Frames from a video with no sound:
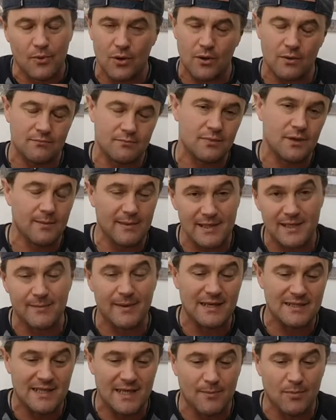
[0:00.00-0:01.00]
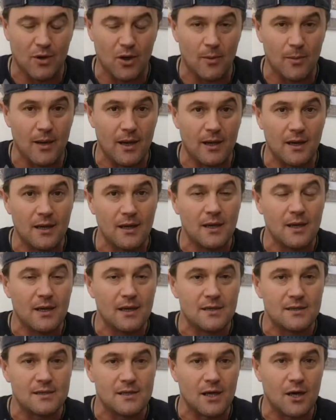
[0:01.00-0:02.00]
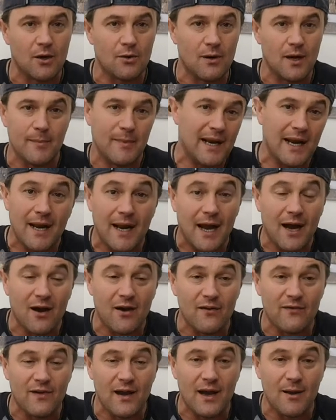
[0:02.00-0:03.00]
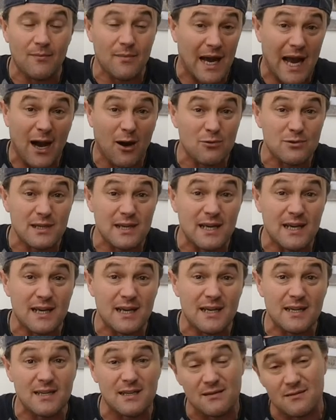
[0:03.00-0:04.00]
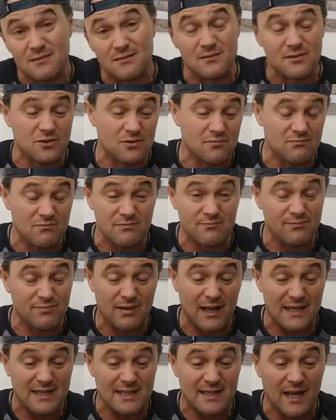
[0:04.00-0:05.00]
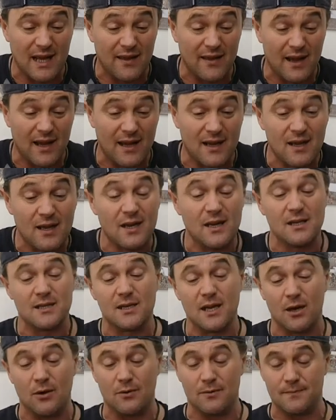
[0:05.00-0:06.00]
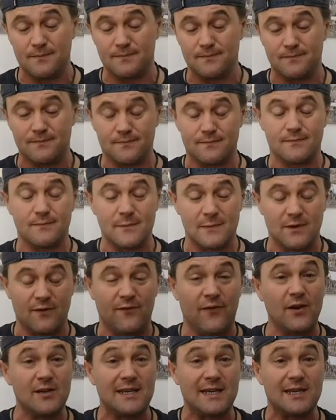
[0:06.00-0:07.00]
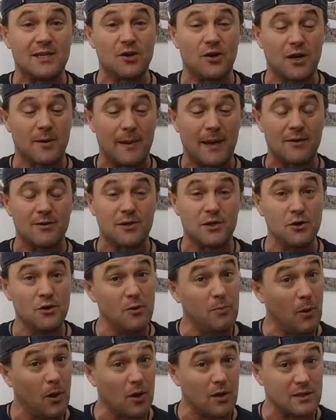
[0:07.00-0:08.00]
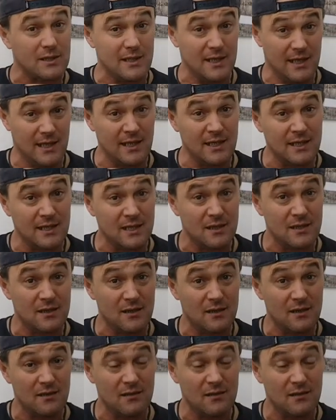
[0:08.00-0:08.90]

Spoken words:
but I'm a domestic plumber. So I'm in and out of houses and places like that. So, first thing to talk about toolboxes,